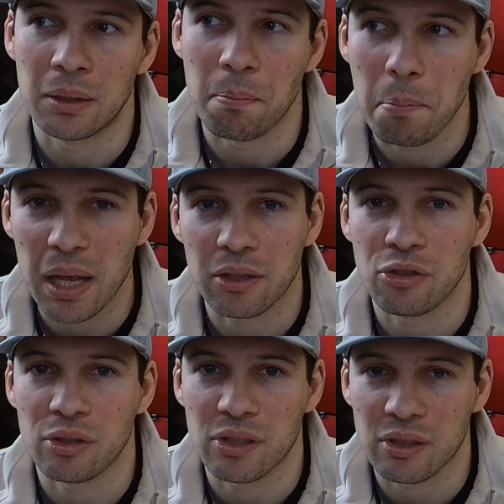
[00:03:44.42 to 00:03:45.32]

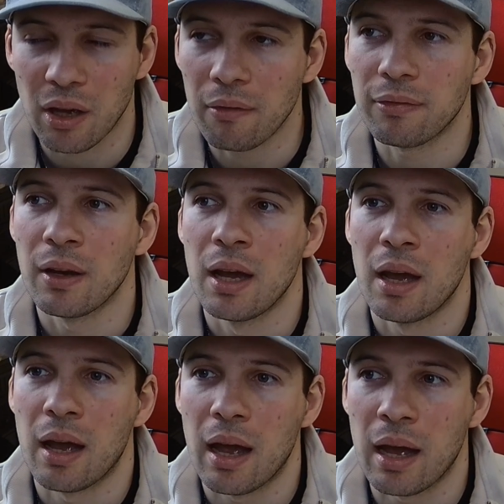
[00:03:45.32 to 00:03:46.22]
managing stuff
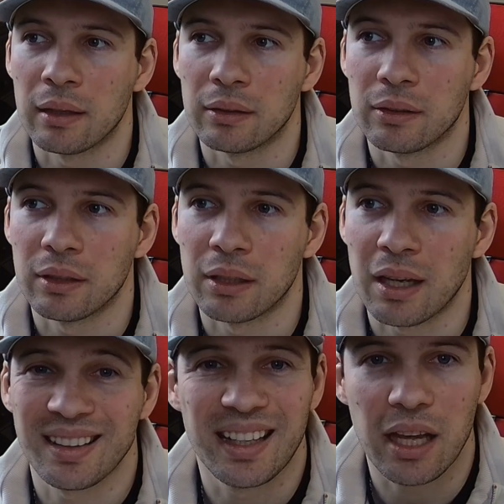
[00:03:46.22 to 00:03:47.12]
and
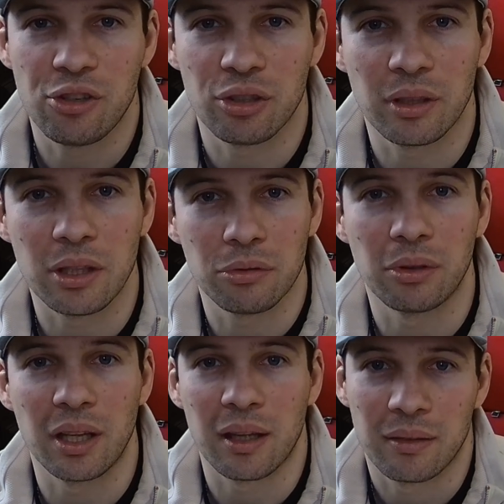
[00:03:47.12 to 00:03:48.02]
engaging into
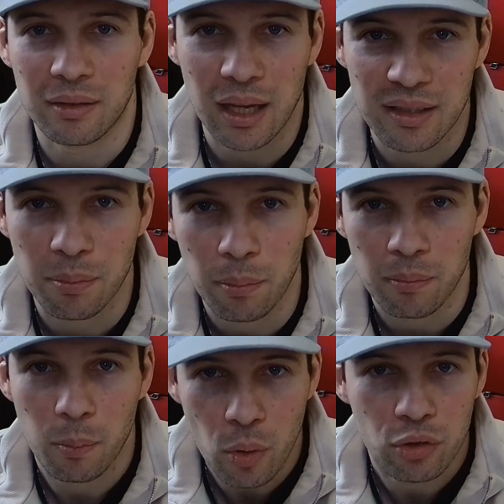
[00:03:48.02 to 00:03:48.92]
the next
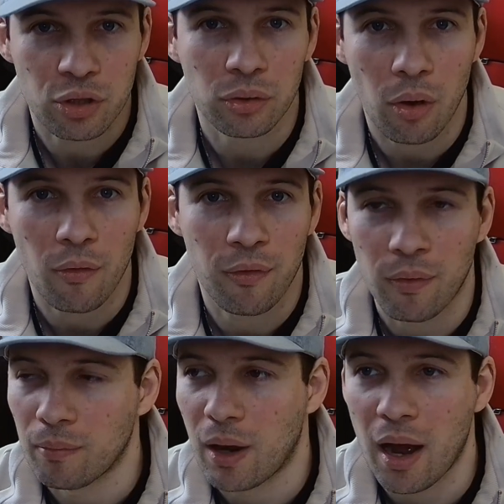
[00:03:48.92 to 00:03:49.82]
portion of
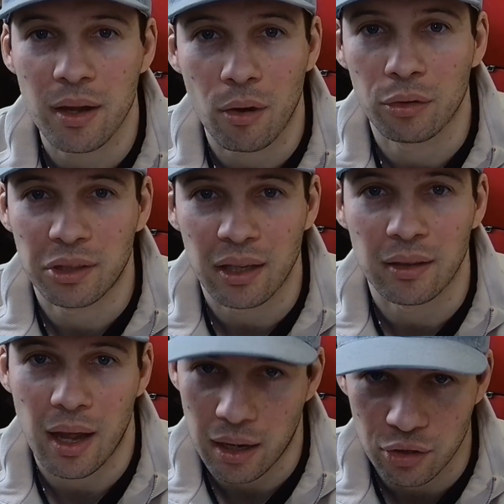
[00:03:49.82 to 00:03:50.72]
high octane
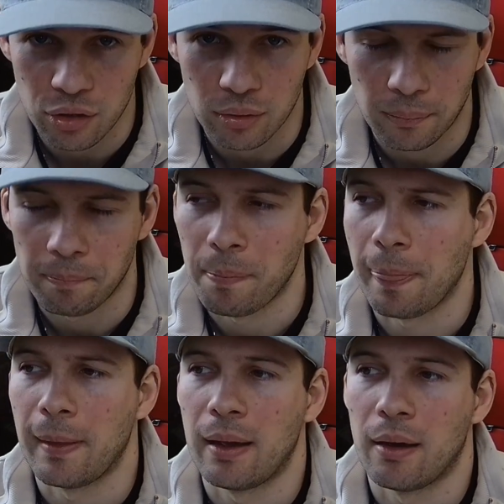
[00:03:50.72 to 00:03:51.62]
action,
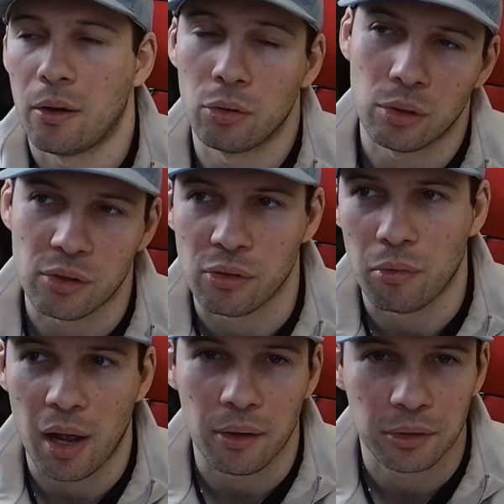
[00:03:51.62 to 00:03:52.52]
or not so
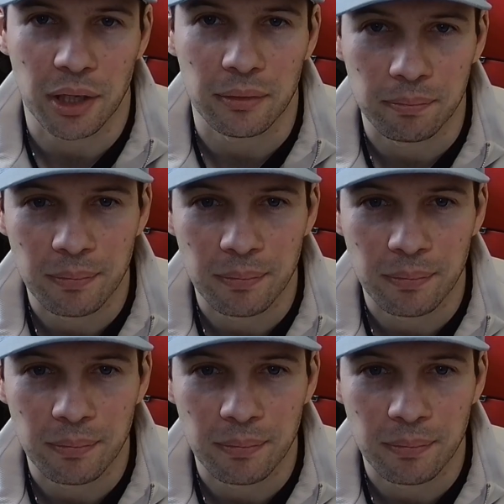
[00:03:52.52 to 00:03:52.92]
high octane.